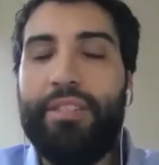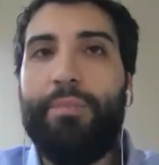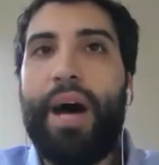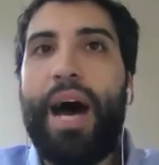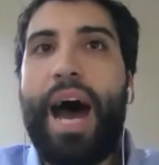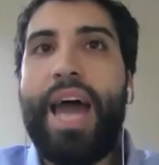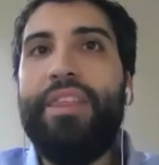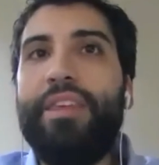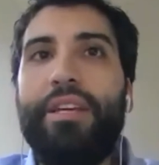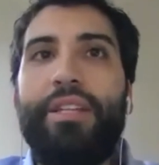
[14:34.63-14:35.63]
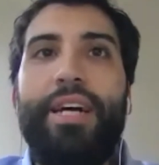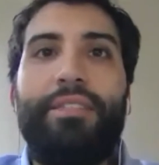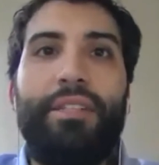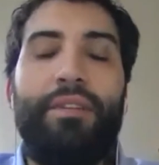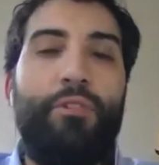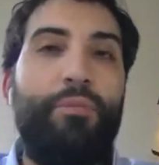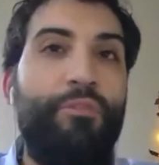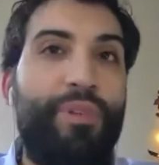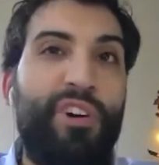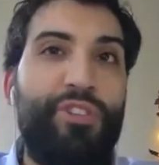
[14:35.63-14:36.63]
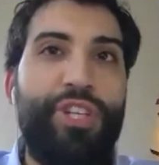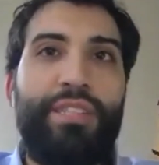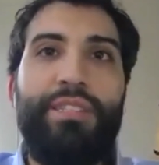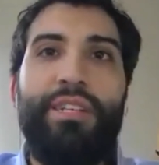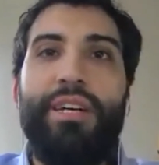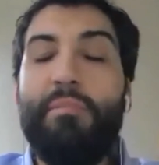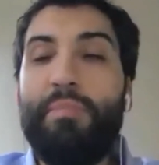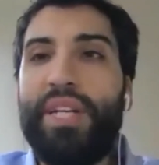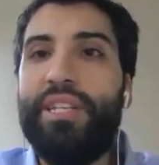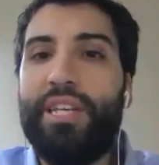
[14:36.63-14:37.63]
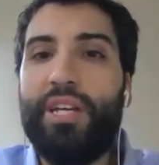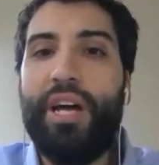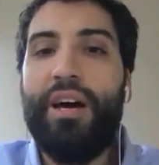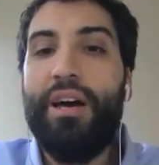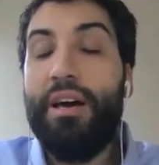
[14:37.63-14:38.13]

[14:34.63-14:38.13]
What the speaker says: But I think that for both projects in particular,